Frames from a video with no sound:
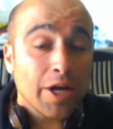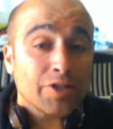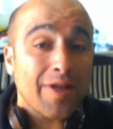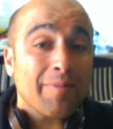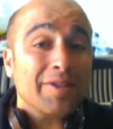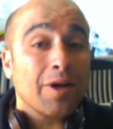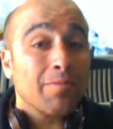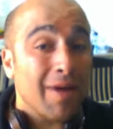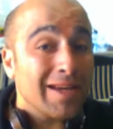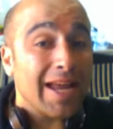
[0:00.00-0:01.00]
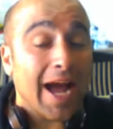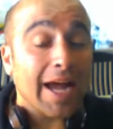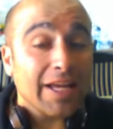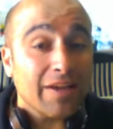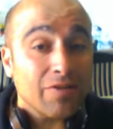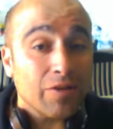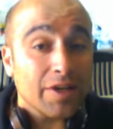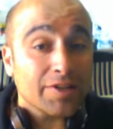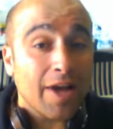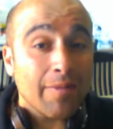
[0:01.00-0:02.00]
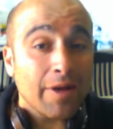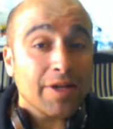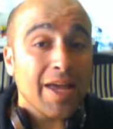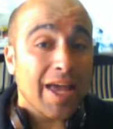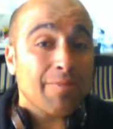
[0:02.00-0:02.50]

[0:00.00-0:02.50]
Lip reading: So that means on Monday, I give you the assignment,